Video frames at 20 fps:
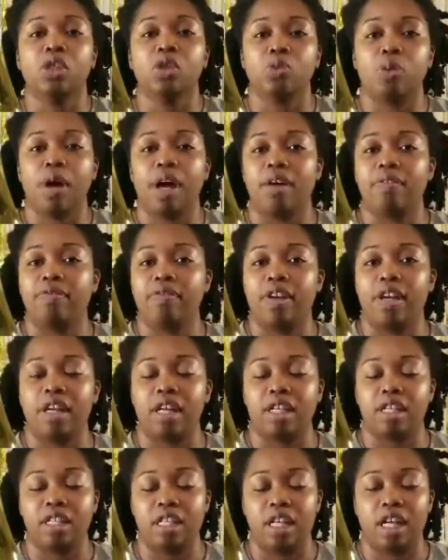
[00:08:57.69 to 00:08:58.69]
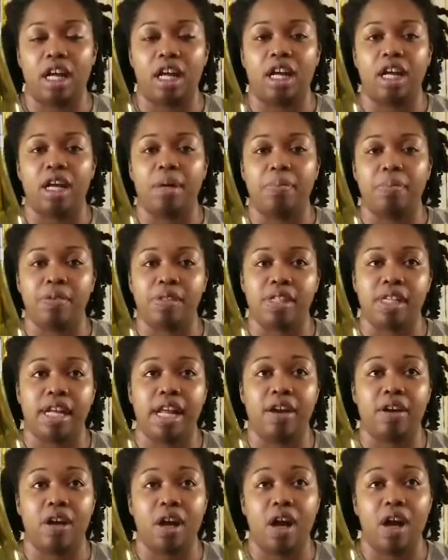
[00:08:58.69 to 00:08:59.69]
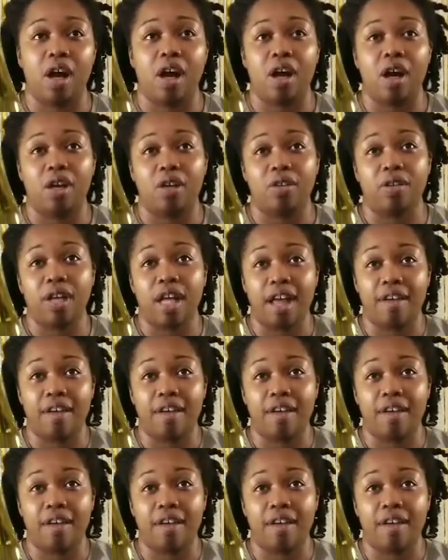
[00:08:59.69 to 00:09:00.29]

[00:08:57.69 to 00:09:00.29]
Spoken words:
12% alcohol.